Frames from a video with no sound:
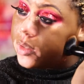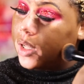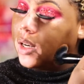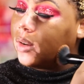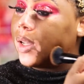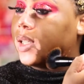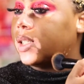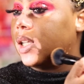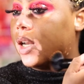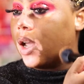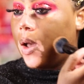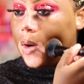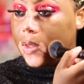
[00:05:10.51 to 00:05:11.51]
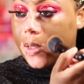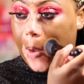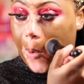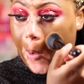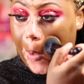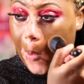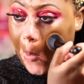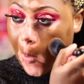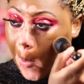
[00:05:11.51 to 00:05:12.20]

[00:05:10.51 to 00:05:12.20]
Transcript: I know I say that all the time, y'all.